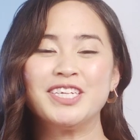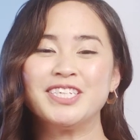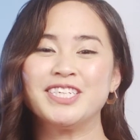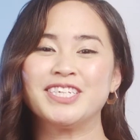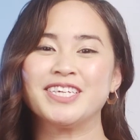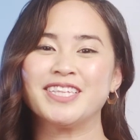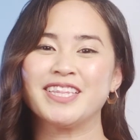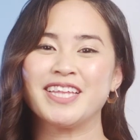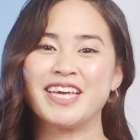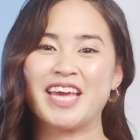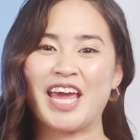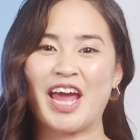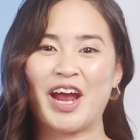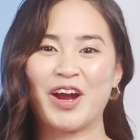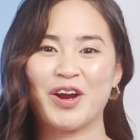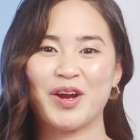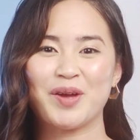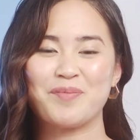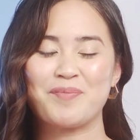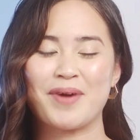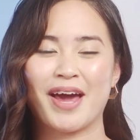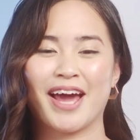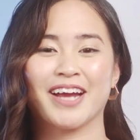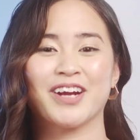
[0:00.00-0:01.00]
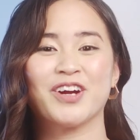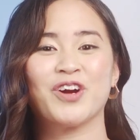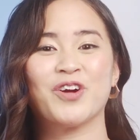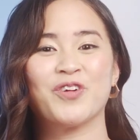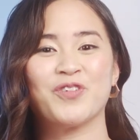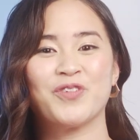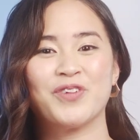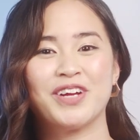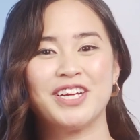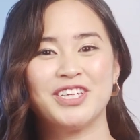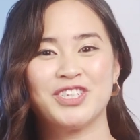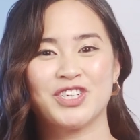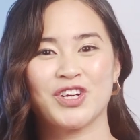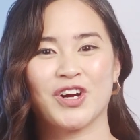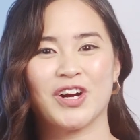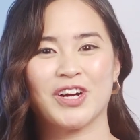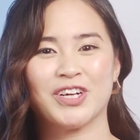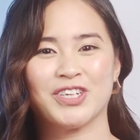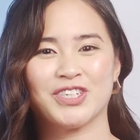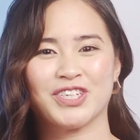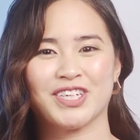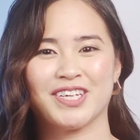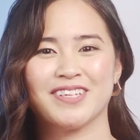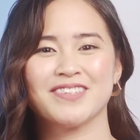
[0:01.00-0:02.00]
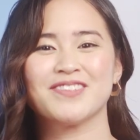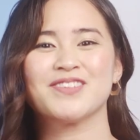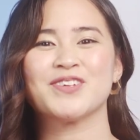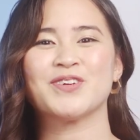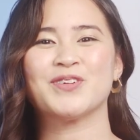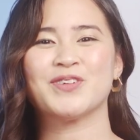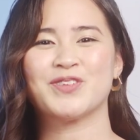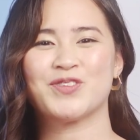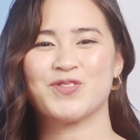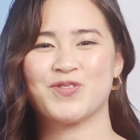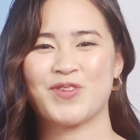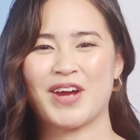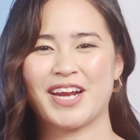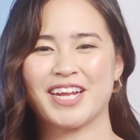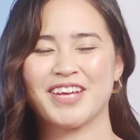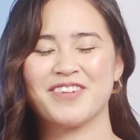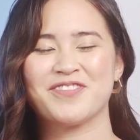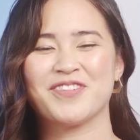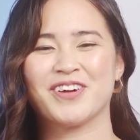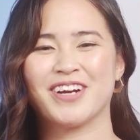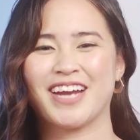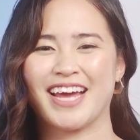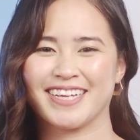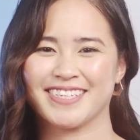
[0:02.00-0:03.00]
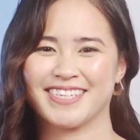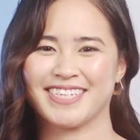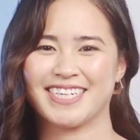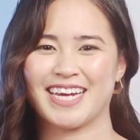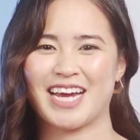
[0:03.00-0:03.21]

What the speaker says: it to the carry bag or recharge it so it's ready for next